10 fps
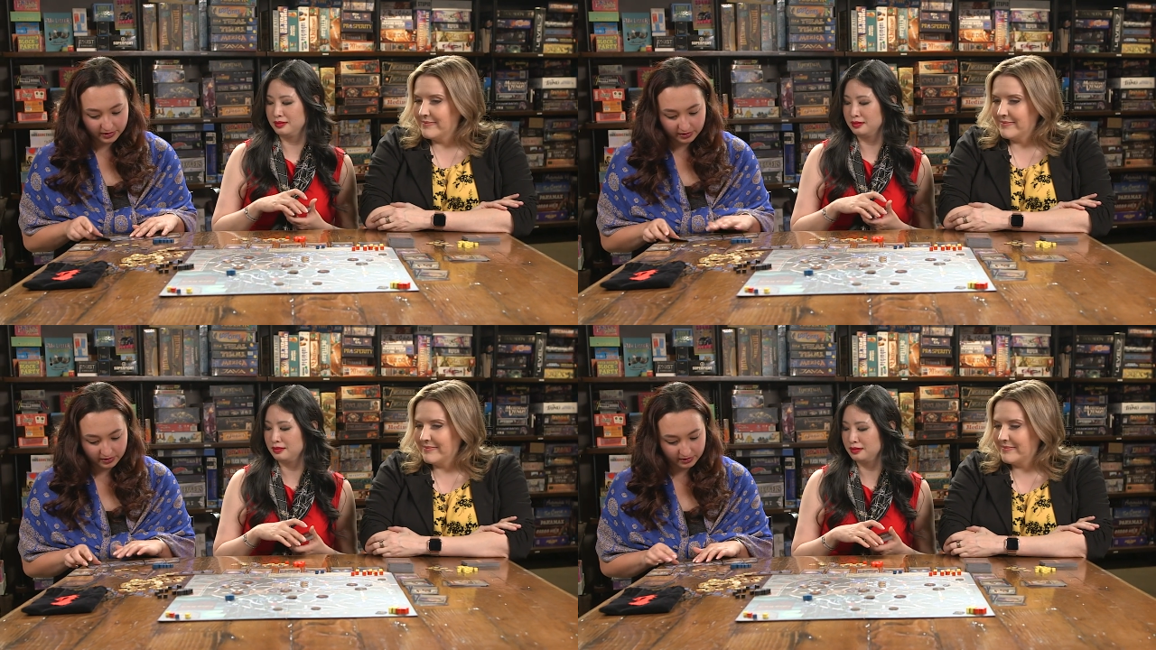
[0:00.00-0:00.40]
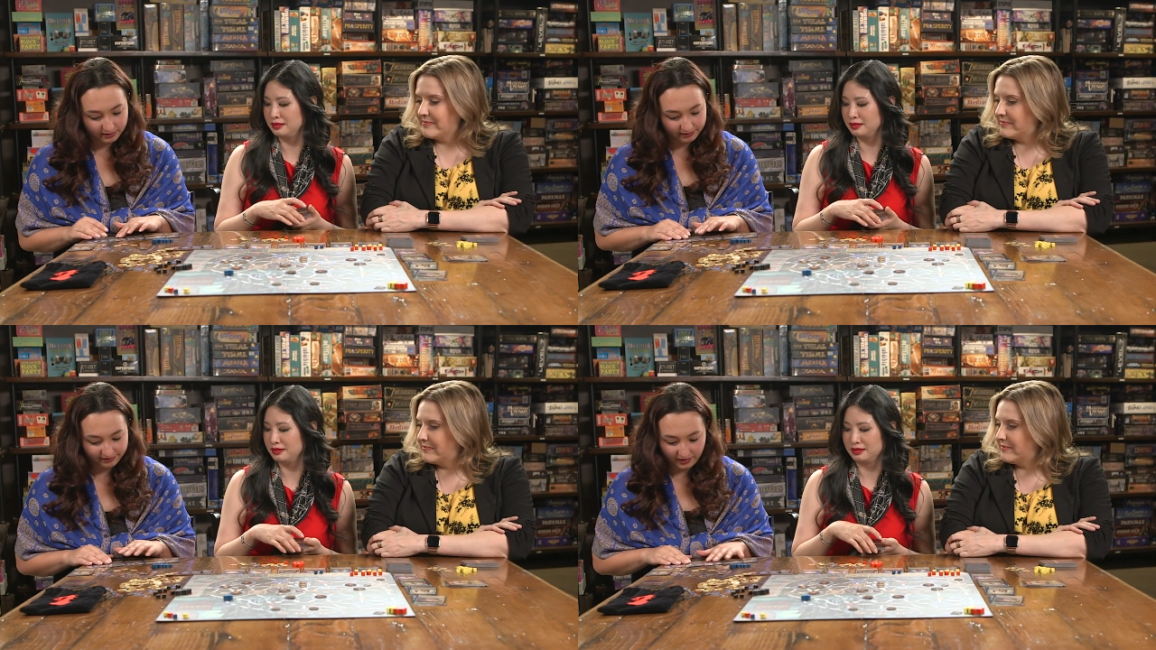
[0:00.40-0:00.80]

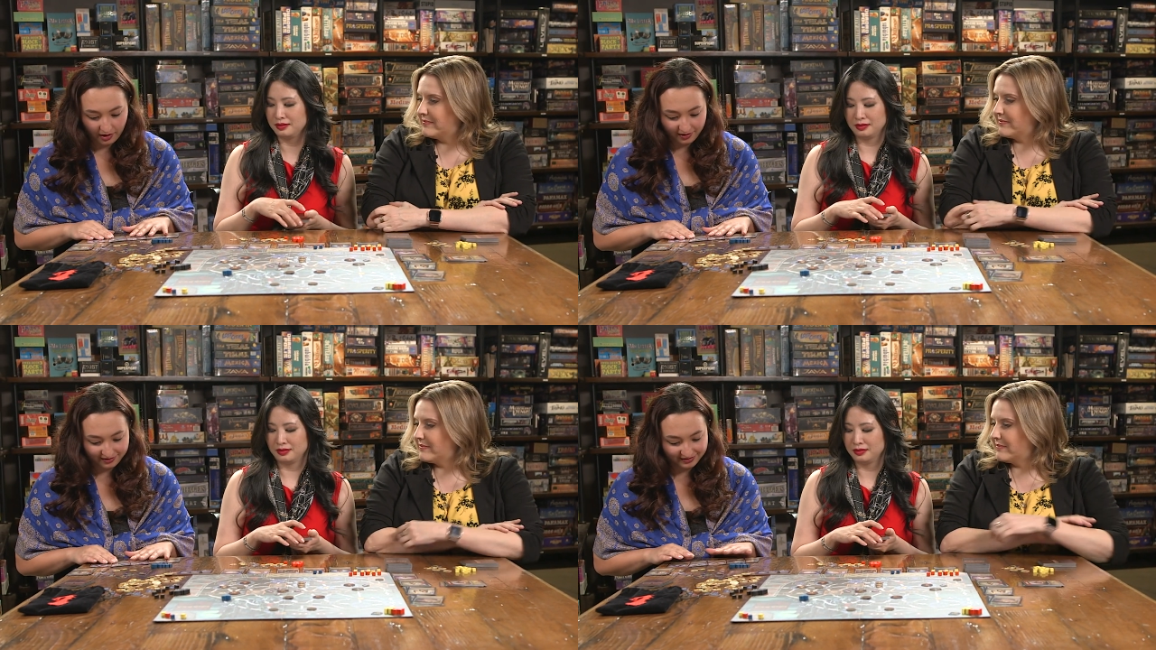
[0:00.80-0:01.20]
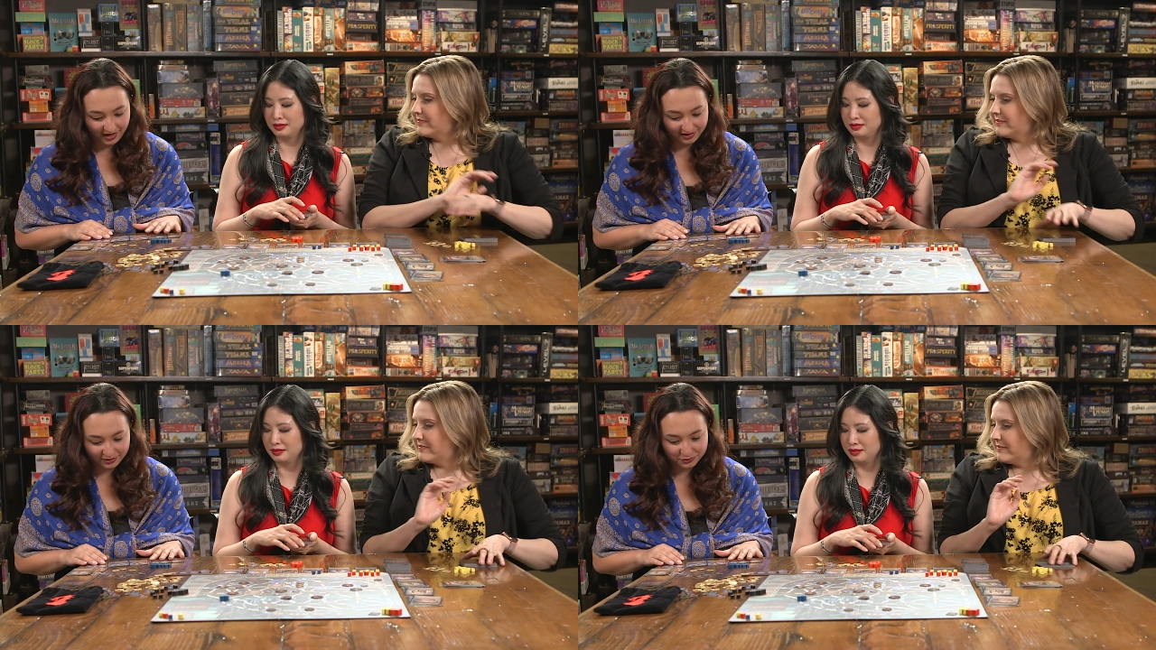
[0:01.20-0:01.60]
Speaker 1: It's not,
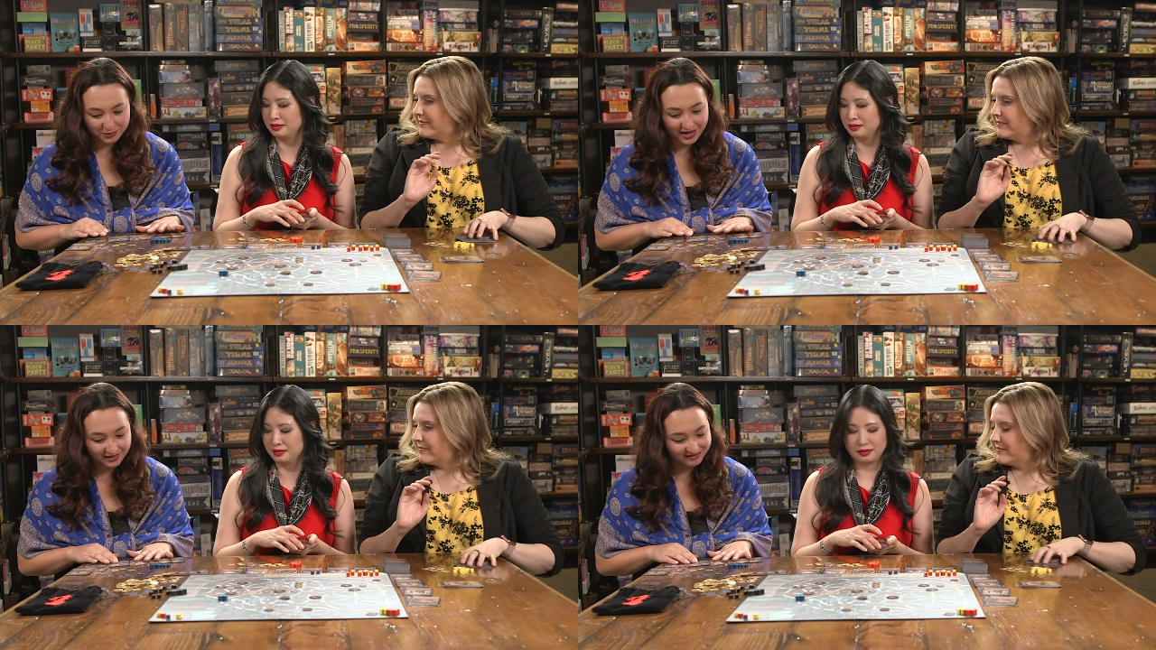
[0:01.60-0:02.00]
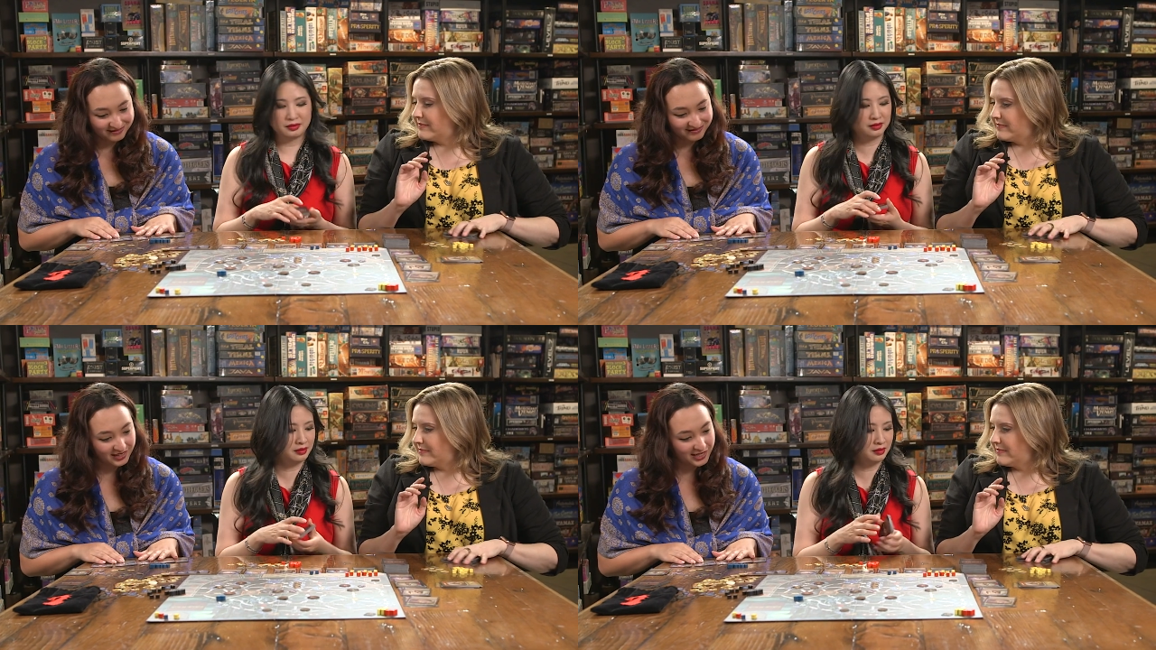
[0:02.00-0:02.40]
not a great,
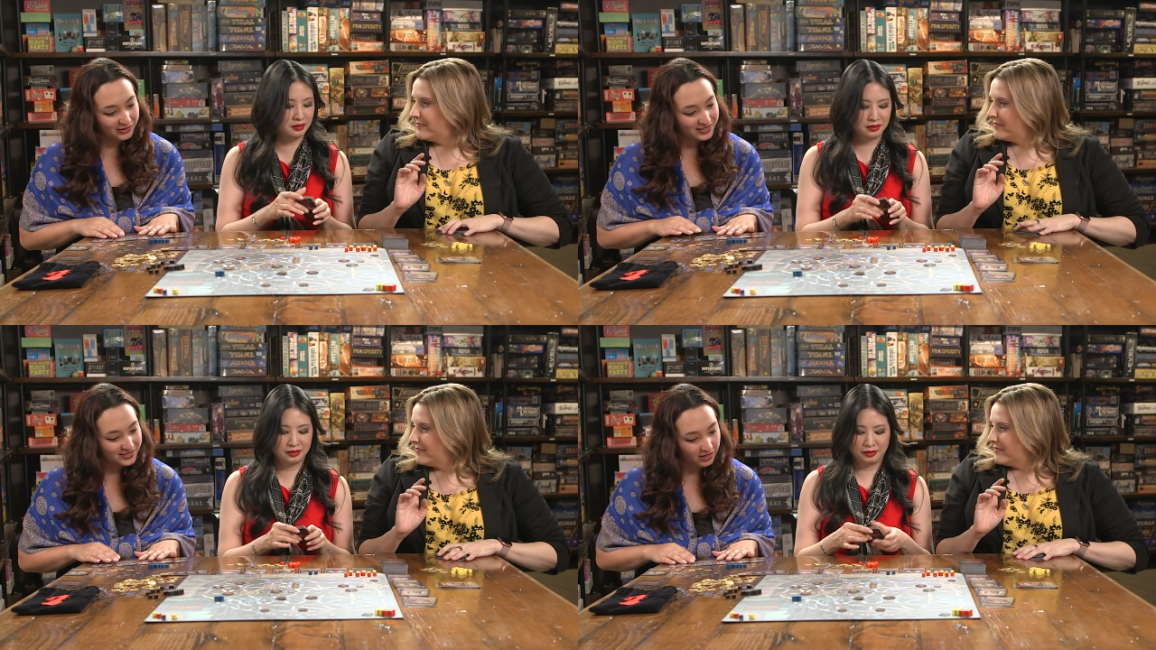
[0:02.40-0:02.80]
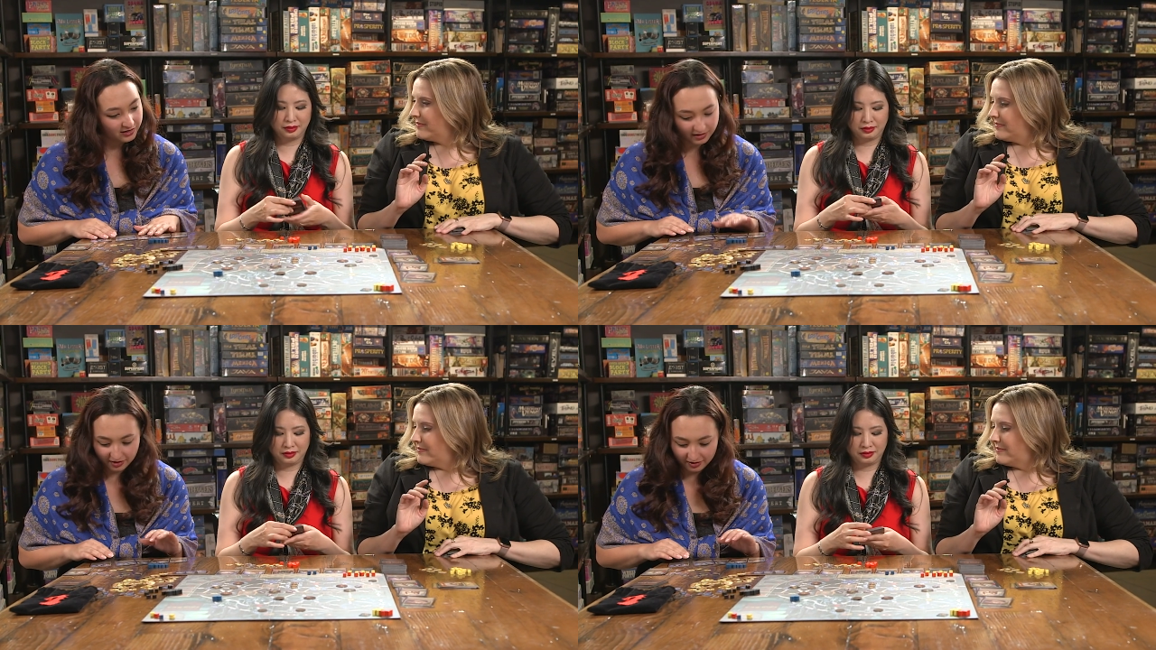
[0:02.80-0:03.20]
not a great
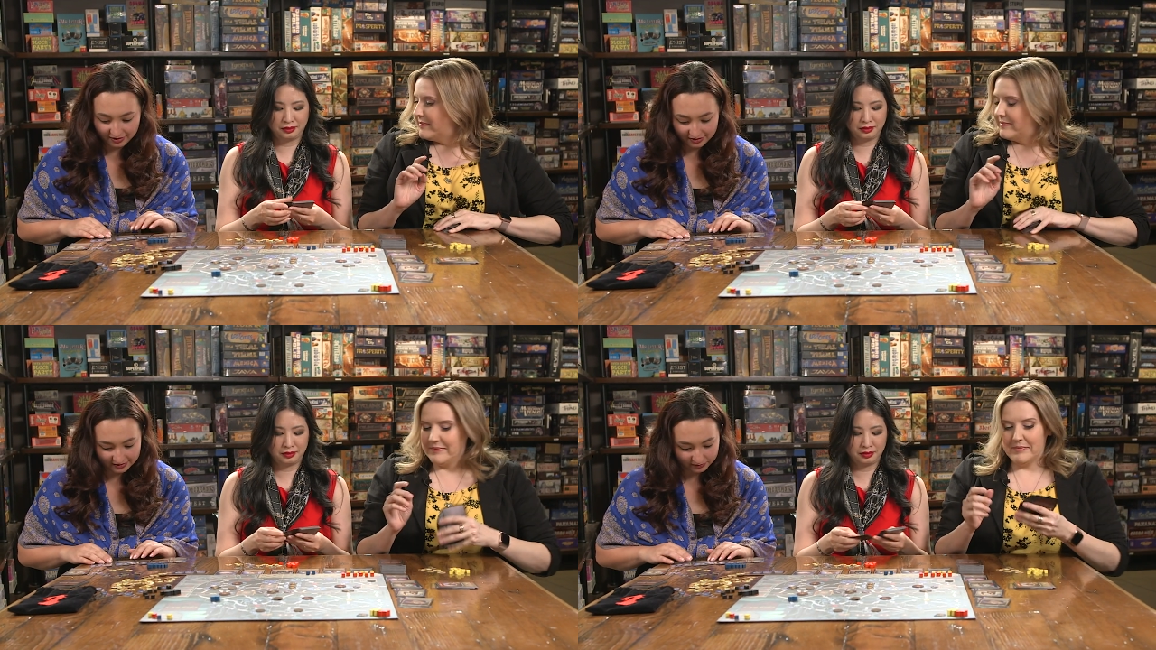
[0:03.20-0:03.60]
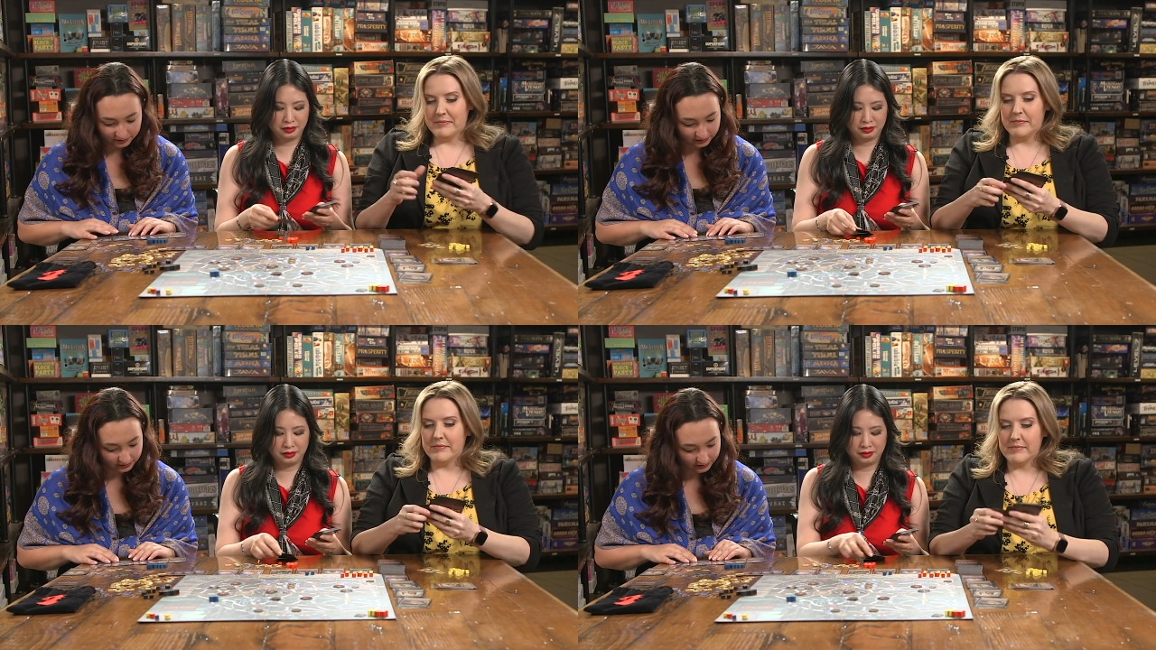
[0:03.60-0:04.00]
start. Um,